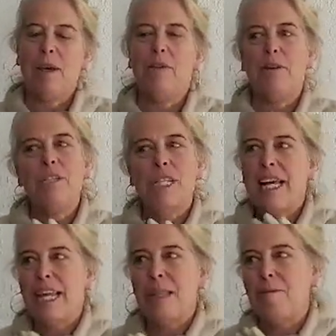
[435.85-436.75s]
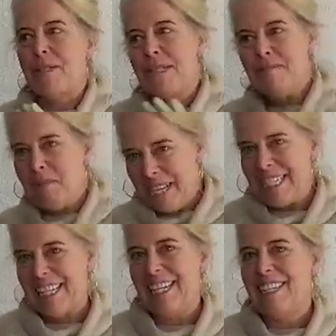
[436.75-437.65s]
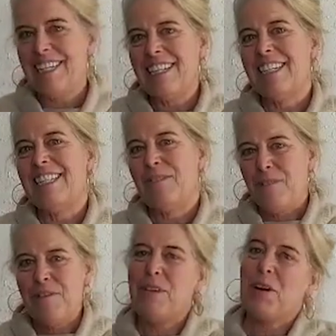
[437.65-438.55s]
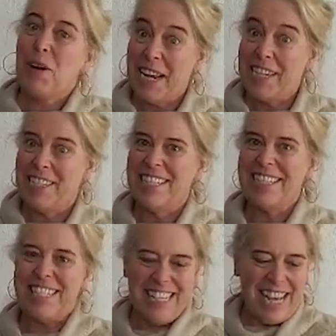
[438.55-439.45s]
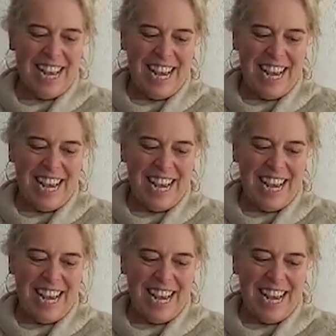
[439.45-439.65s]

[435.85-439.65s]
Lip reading: you usually get the most amazing different variations.